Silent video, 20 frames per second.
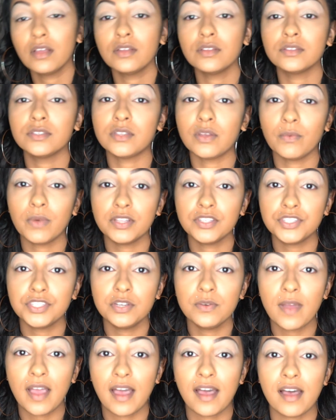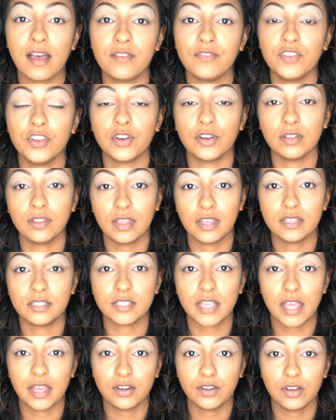So once you have your lids
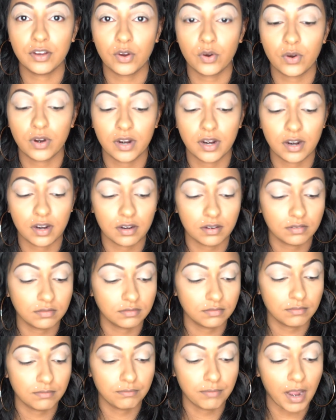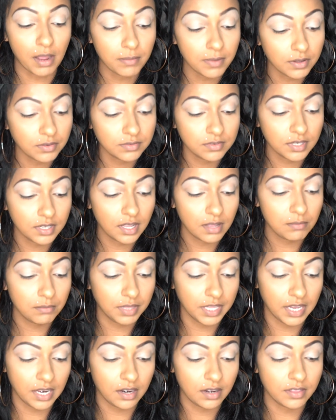and your brow bone
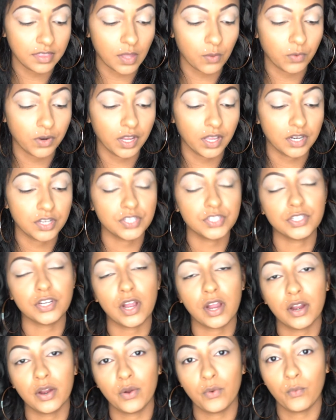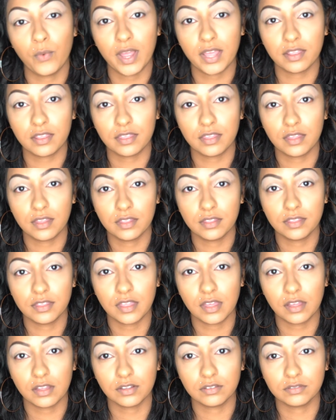completed, then we're going to start with
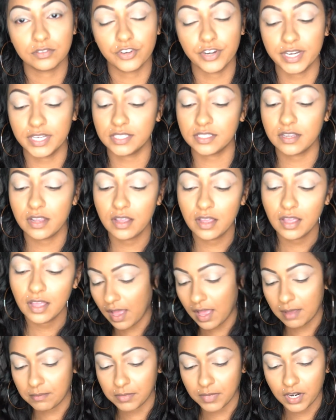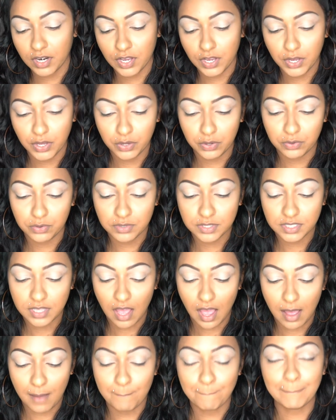the crease. I'm going to use
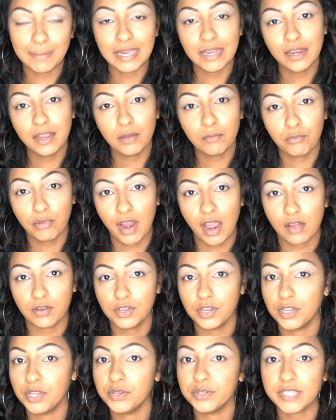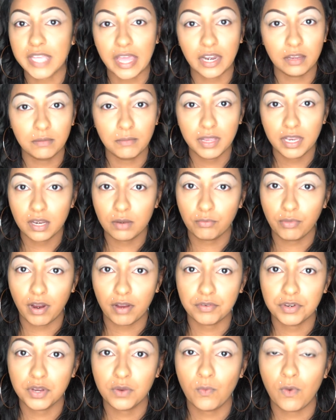a medium brown. You can use any medium
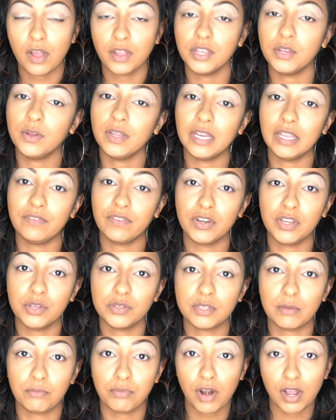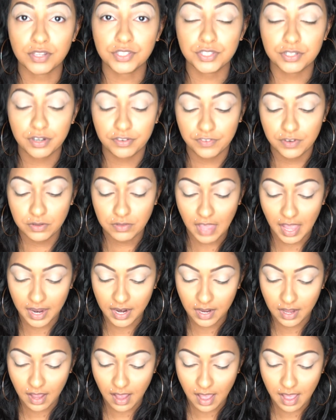brown you want. You can even use a bronzer if you
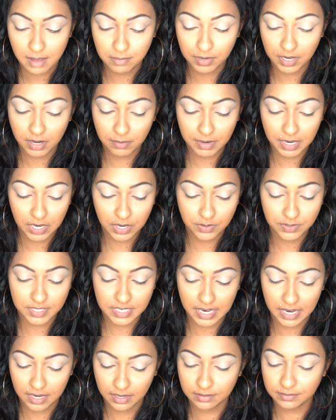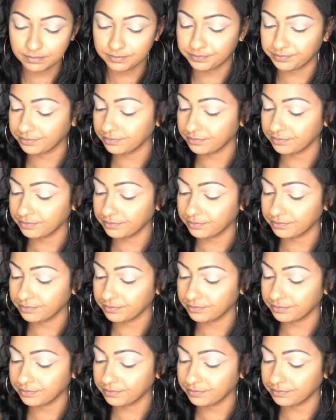like. I'm going to be using